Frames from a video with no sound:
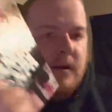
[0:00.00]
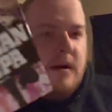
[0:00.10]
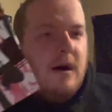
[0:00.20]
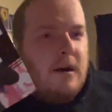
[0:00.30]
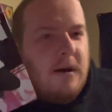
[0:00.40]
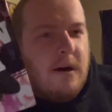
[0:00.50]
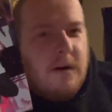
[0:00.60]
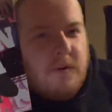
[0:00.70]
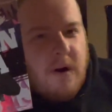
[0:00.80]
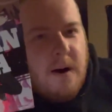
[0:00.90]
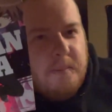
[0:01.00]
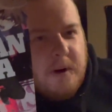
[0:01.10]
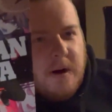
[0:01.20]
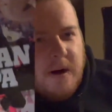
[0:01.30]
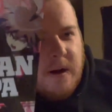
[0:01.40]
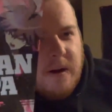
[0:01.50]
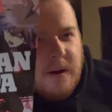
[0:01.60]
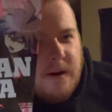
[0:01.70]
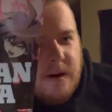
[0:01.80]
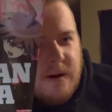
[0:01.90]
Danganronpa.
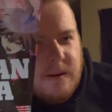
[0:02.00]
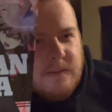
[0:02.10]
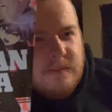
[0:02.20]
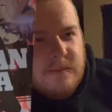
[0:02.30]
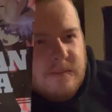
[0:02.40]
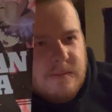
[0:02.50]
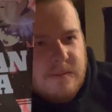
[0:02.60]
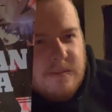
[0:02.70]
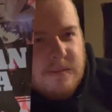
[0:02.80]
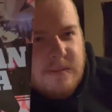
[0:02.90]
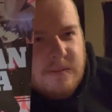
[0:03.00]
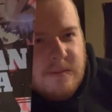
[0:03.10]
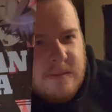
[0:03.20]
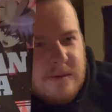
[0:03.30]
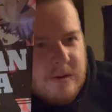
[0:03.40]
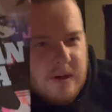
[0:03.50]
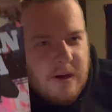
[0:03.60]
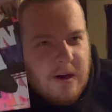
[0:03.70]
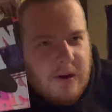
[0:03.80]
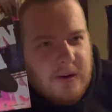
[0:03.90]
What do you
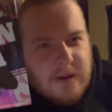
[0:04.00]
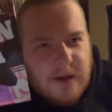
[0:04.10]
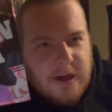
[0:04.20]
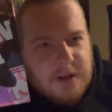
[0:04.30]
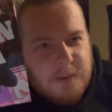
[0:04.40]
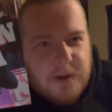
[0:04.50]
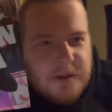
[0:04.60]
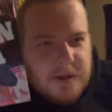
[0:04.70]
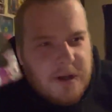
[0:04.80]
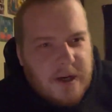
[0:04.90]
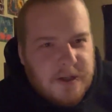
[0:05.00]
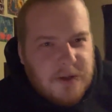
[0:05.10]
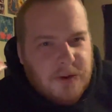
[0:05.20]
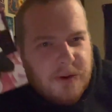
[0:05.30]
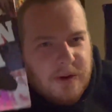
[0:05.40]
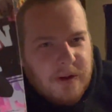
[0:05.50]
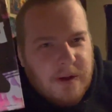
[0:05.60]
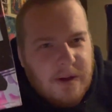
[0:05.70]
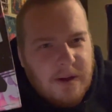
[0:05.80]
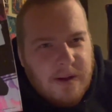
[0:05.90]
know? It takes place at high school.
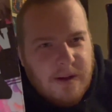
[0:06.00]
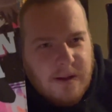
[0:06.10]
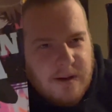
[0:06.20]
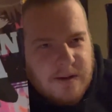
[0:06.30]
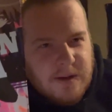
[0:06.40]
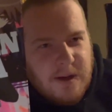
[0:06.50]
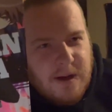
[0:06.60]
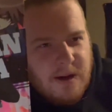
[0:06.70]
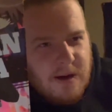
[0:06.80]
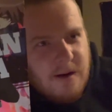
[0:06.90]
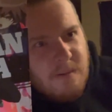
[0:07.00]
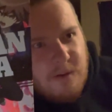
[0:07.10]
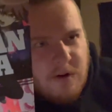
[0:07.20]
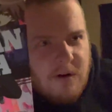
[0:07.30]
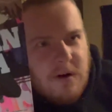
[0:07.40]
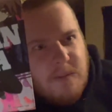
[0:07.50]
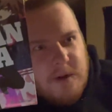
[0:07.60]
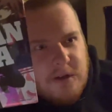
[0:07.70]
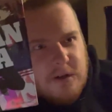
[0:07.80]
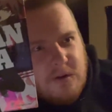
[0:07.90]
It's a murder
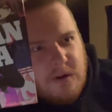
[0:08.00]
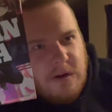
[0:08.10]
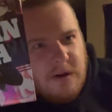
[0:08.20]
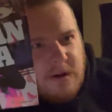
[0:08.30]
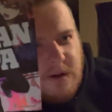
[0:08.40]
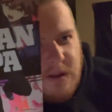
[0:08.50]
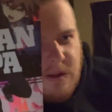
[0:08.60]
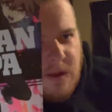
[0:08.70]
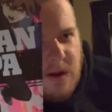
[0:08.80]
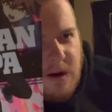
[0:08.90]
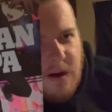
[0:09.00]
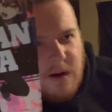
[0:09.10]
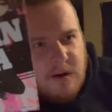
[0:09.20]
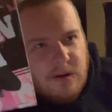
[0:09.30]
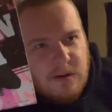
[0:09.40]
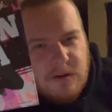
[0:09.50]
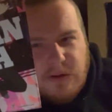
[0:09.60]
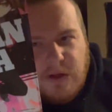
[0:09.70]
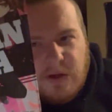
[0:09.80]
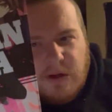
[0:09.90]
mystery thing
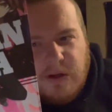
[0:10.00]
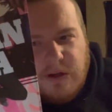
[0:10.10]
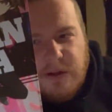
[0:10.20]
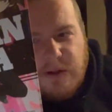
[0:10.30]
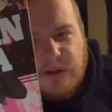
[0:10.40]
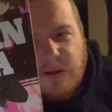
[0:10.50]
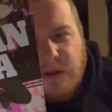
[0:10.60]
series